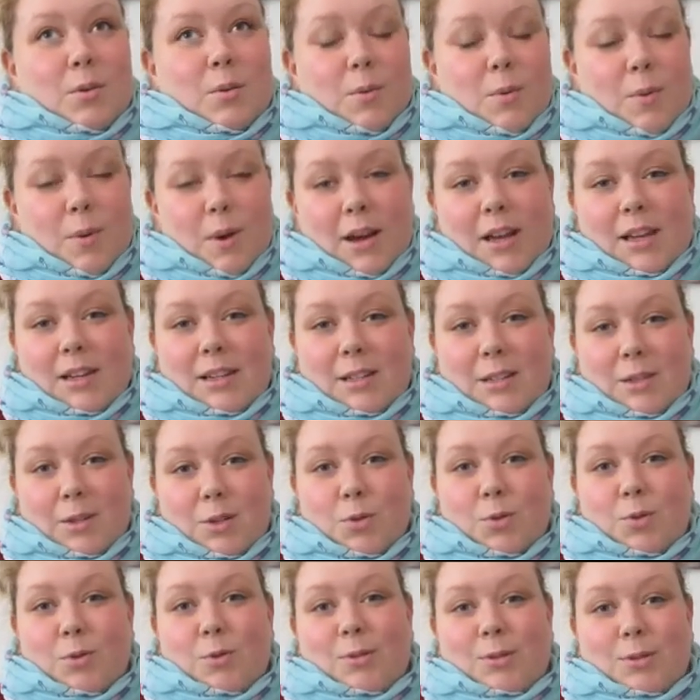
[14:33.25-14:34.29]
quite
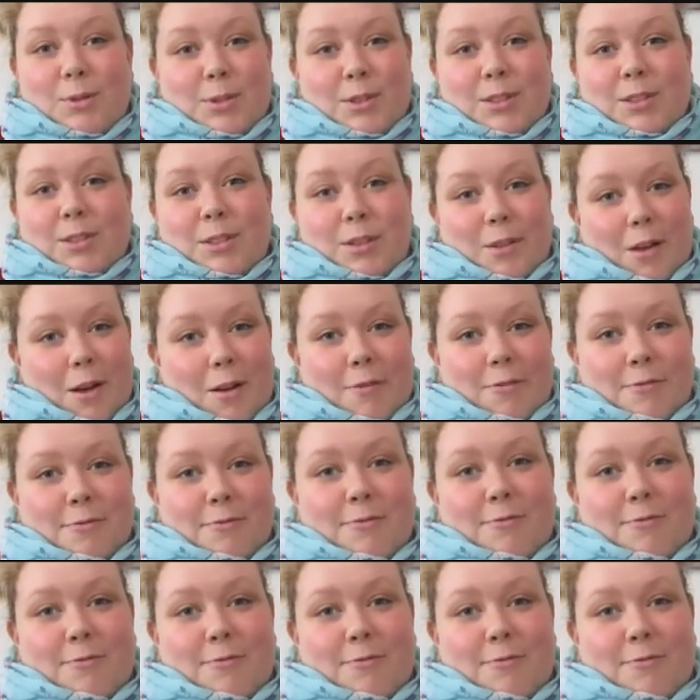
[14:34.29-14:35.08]
cool stuff